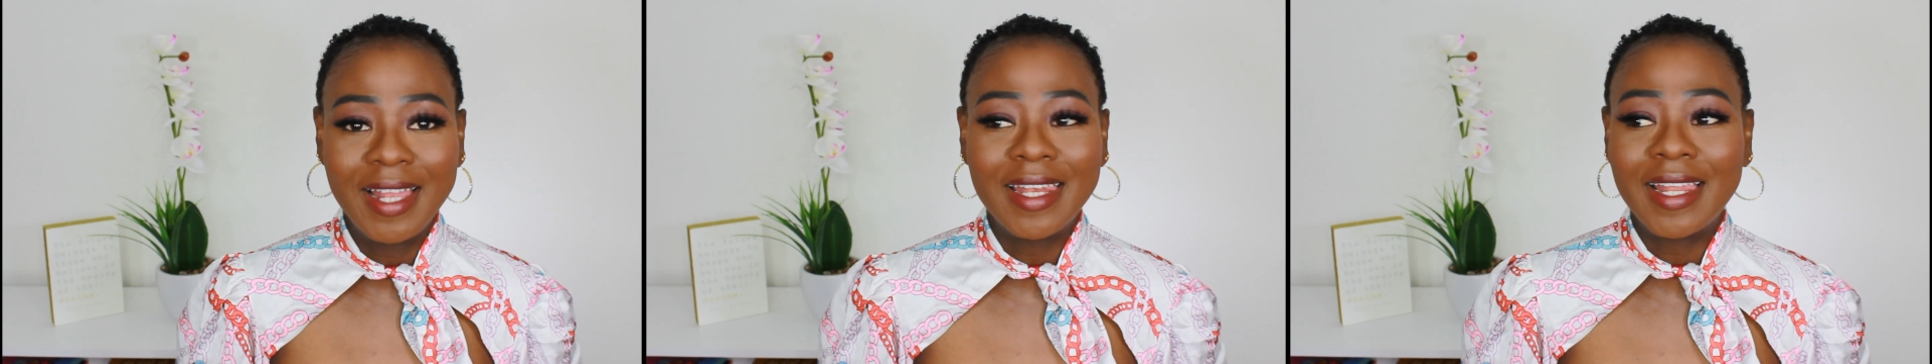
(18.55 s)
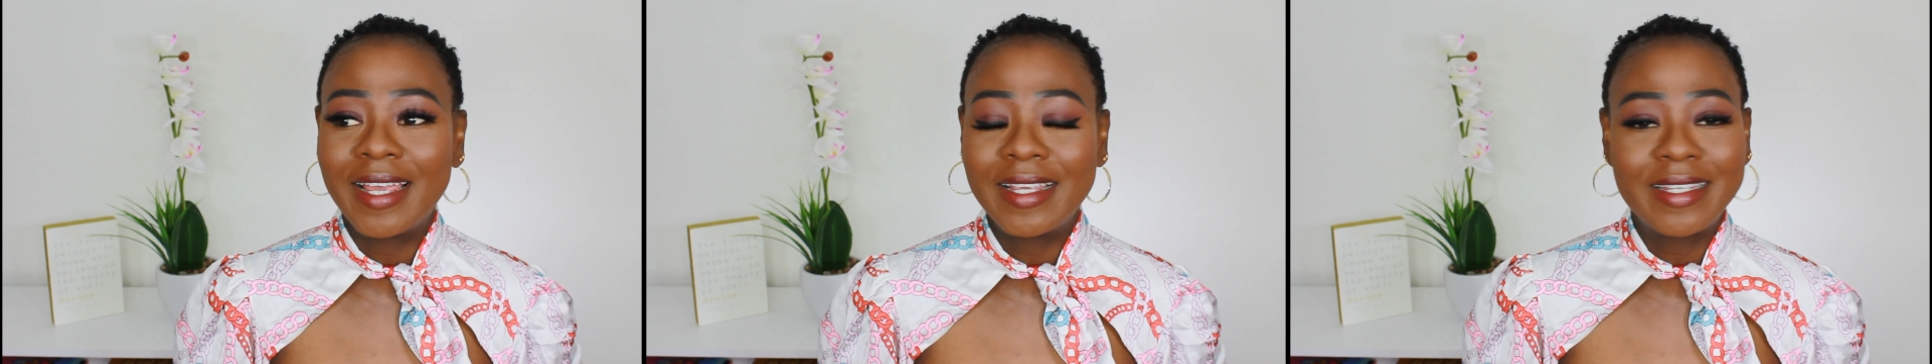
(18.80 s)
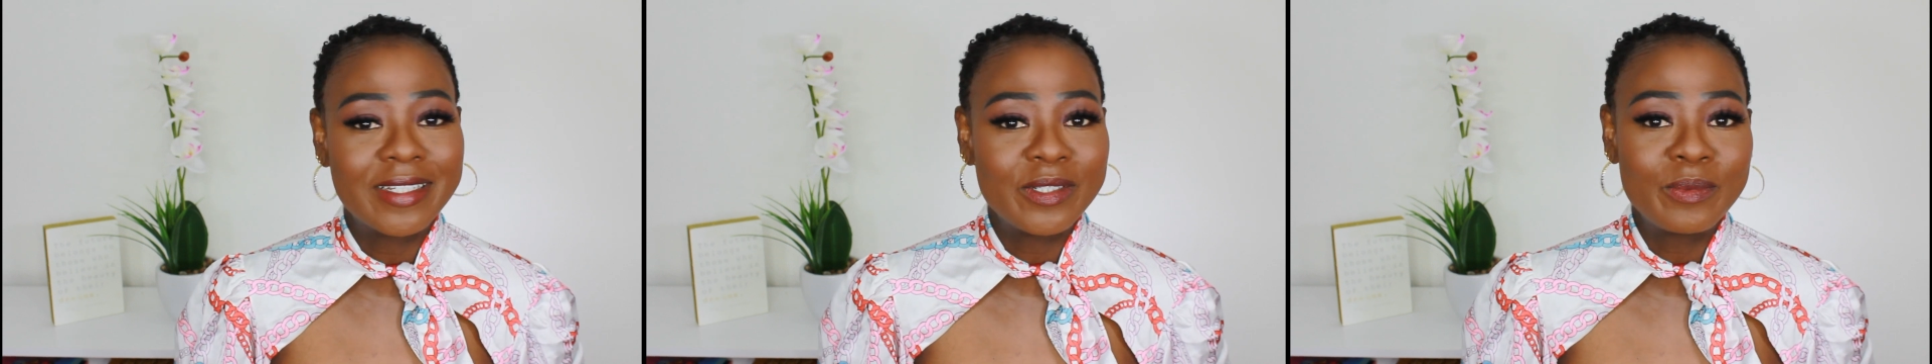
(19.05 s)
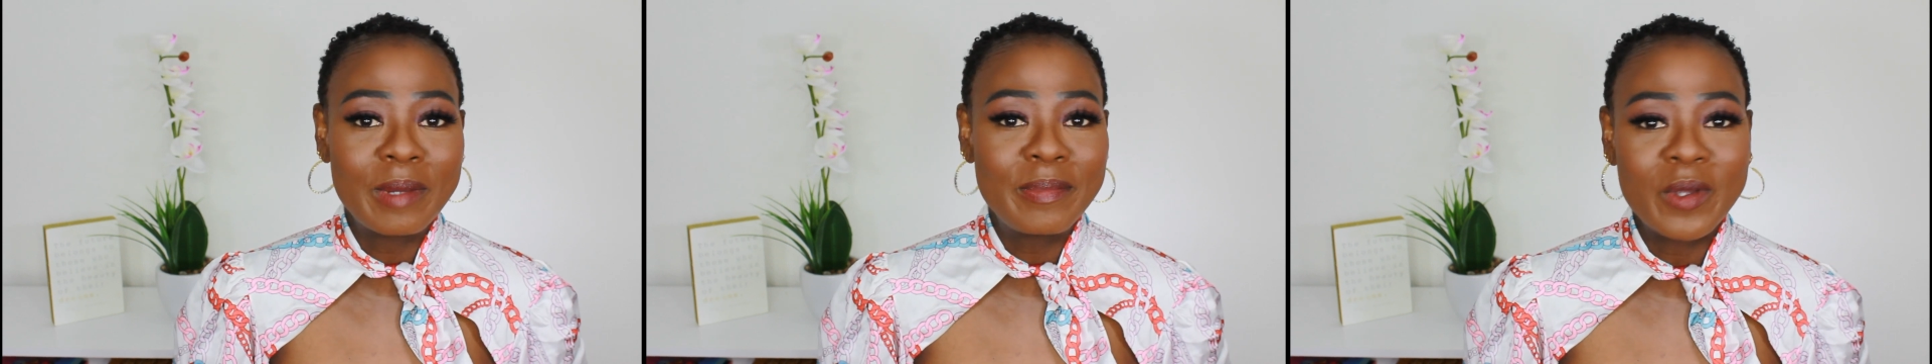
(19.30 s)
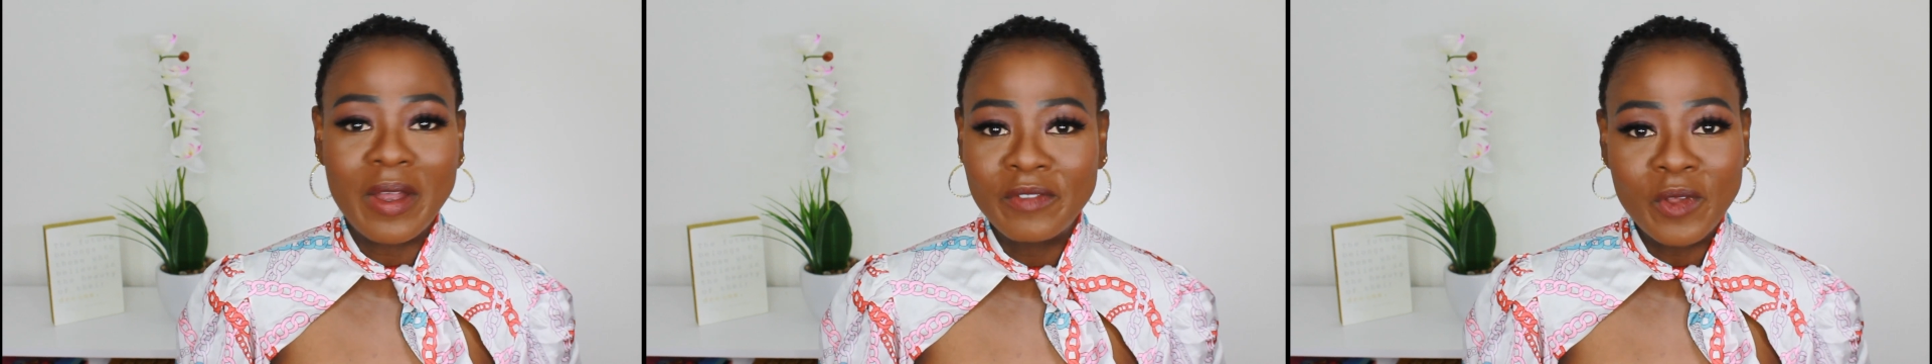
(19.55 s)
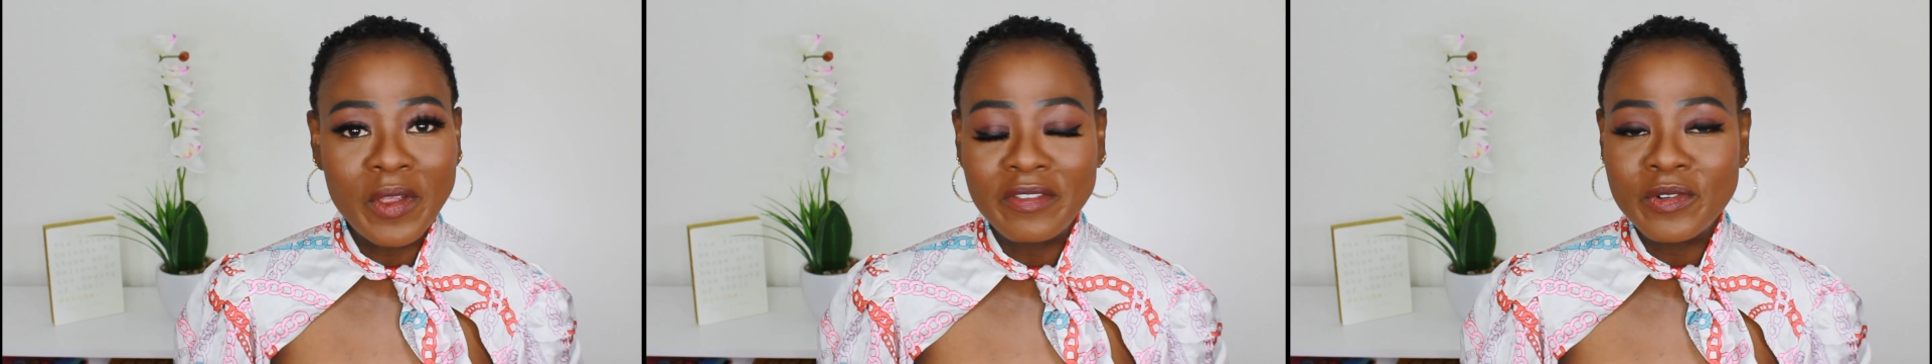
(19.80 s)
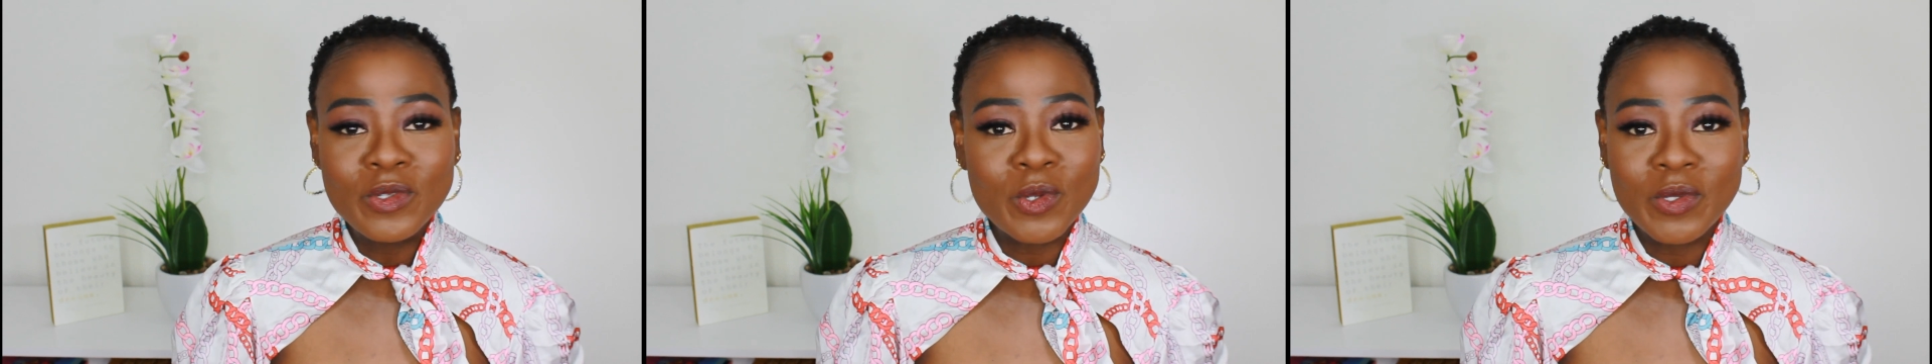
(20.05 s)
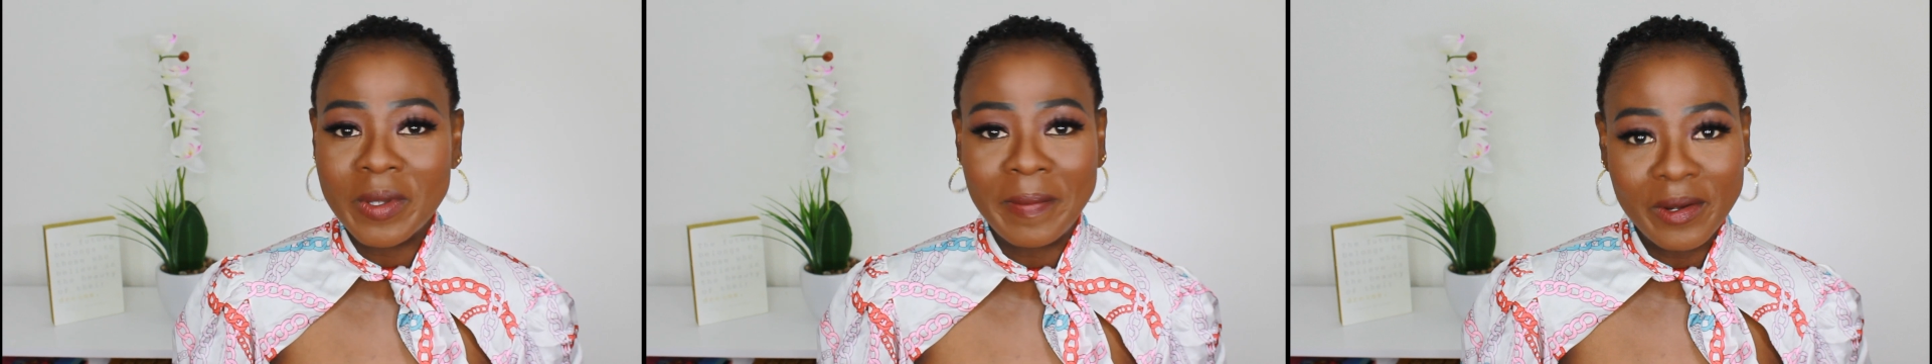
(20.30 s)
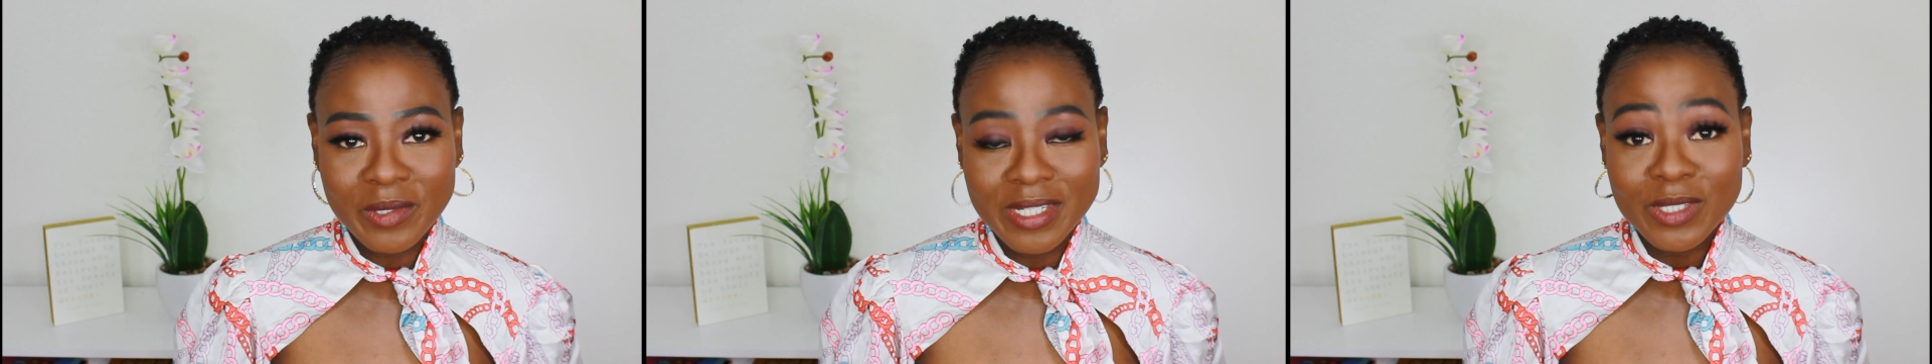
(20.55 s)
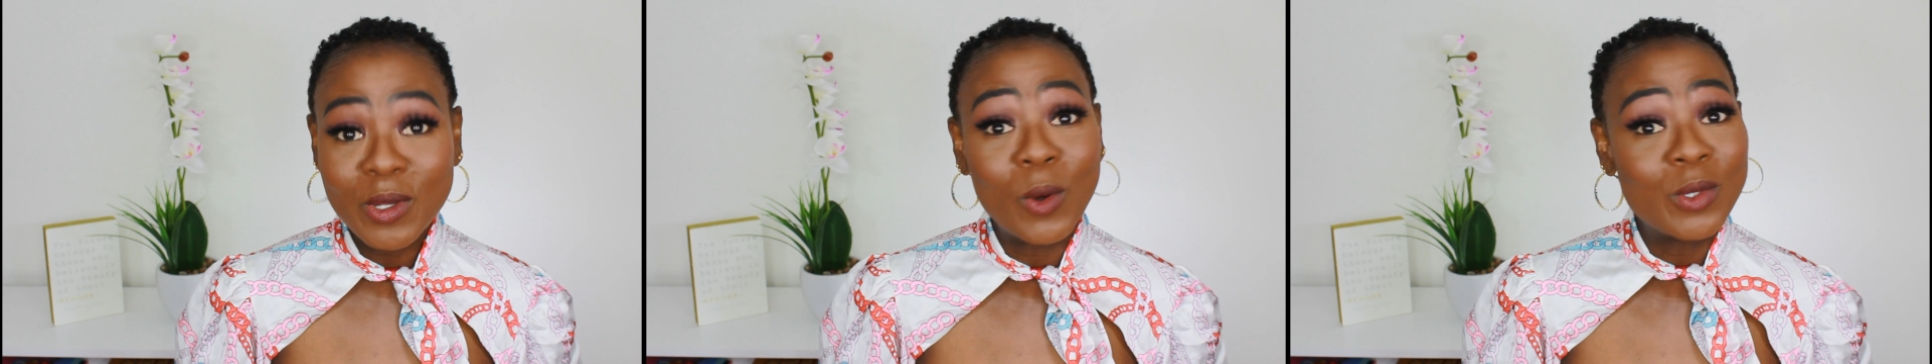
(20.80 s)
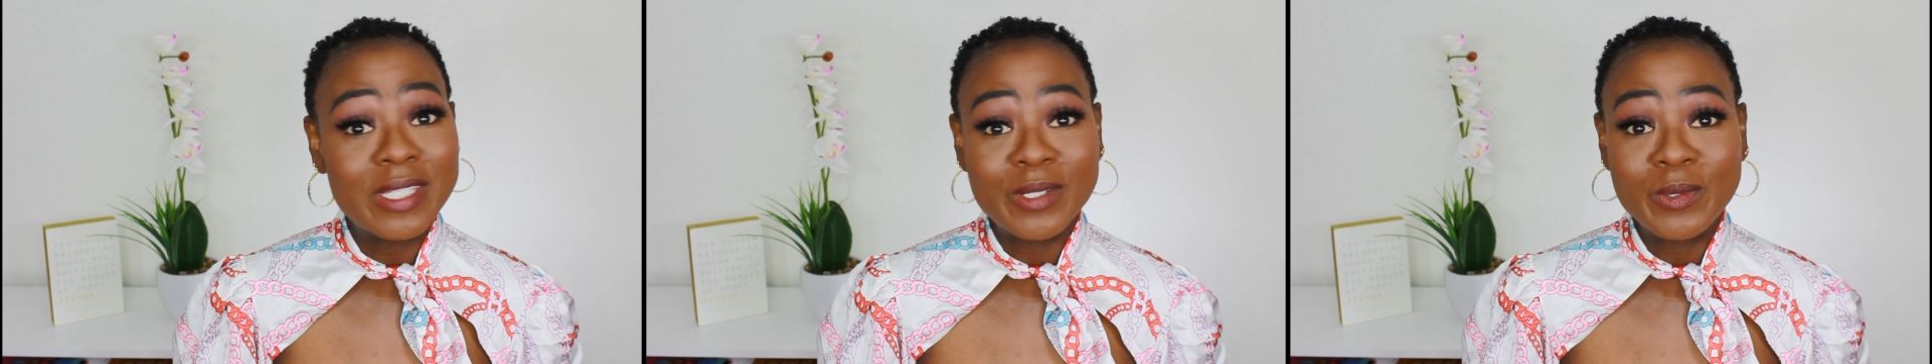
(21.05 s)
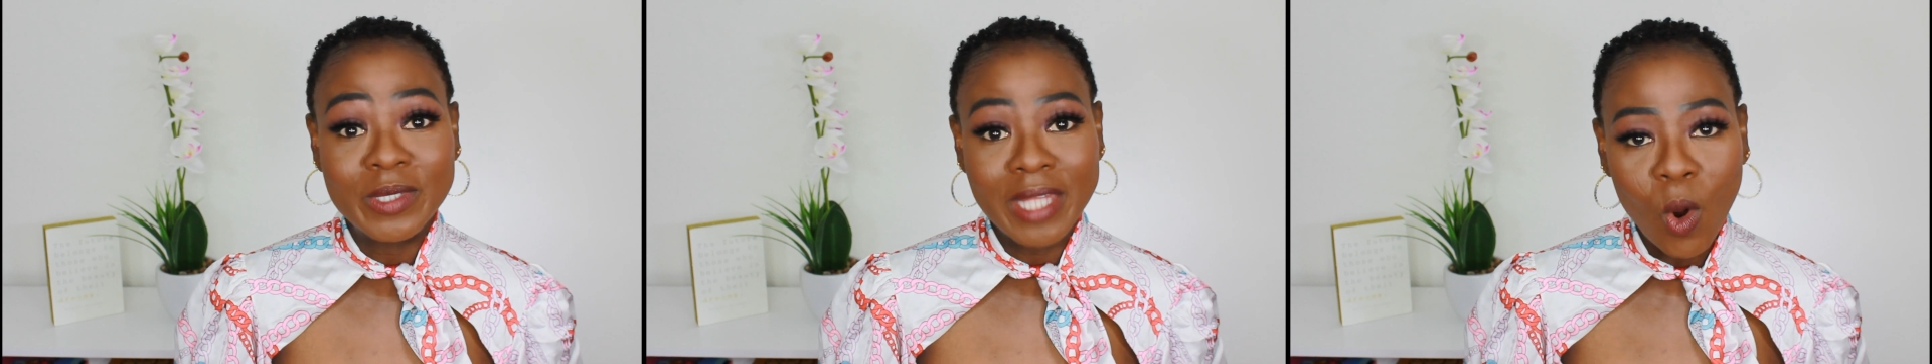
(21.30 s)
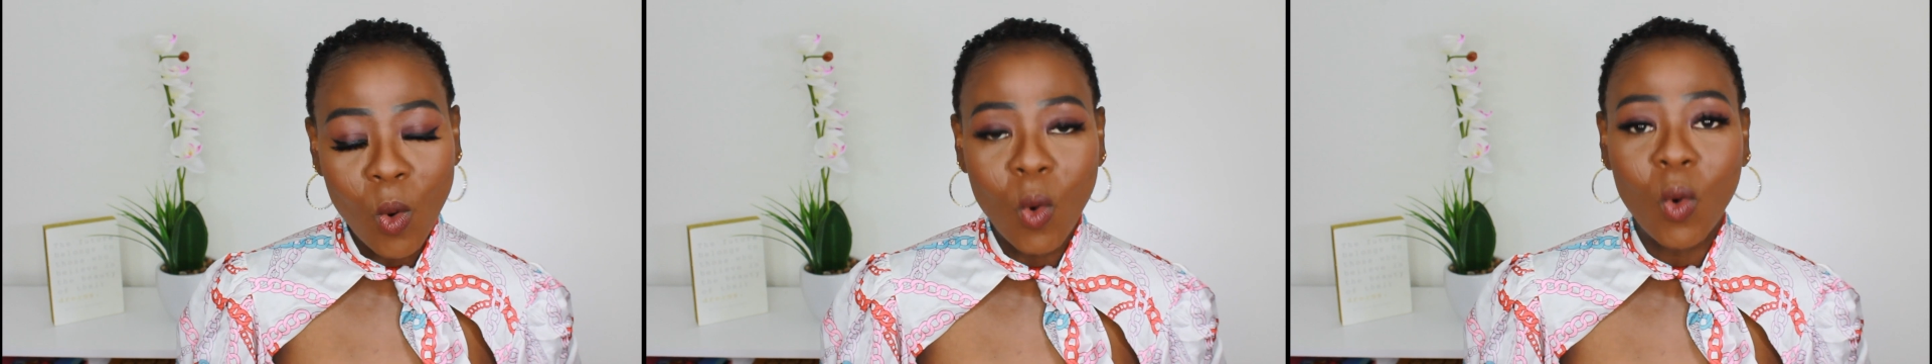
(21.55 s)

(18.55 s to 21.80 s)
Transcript: like maybe you have not even thought about it until now,